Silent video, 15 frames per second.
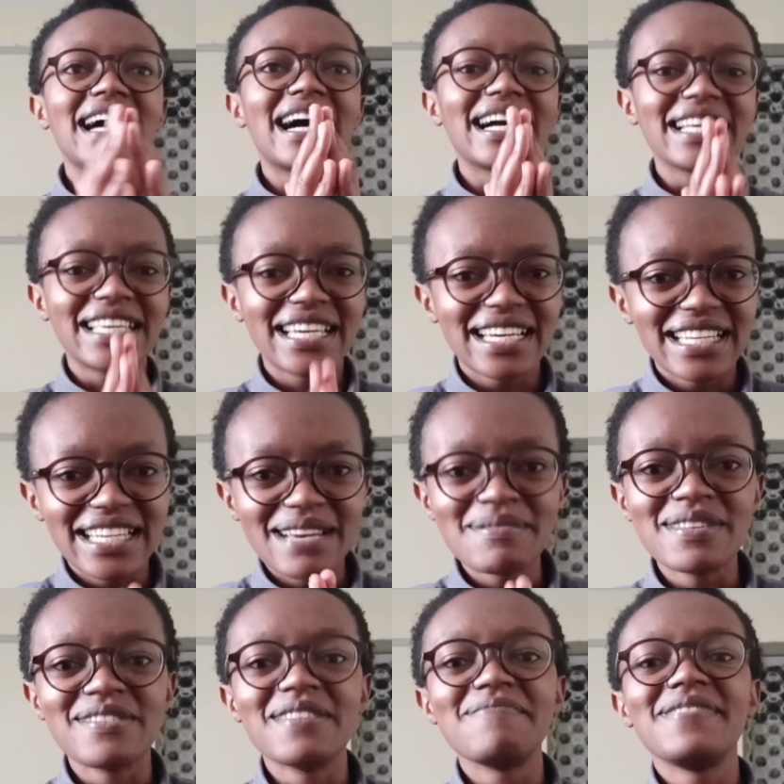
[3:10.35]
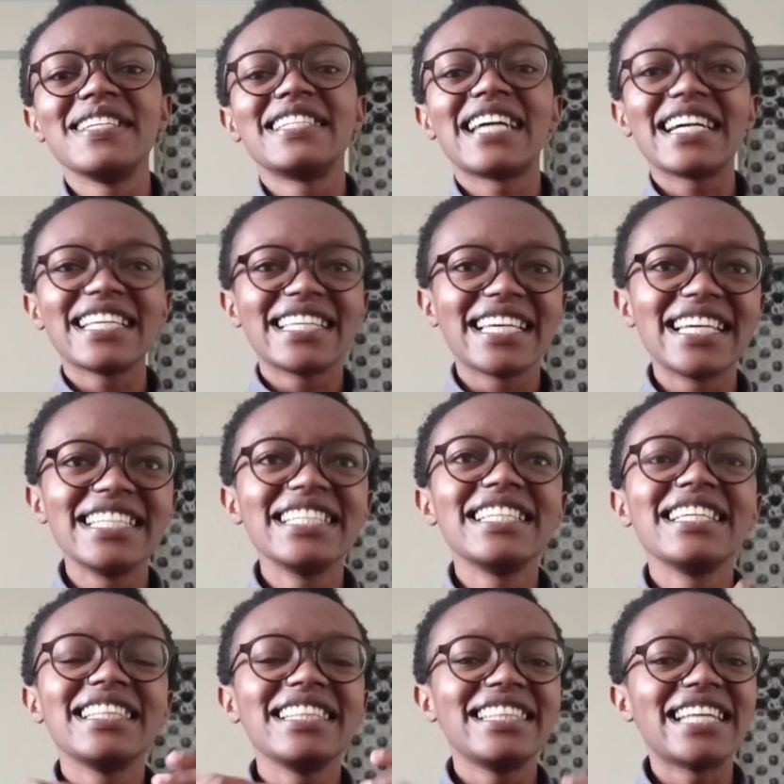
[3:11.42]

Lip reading: Again, let me repeat again,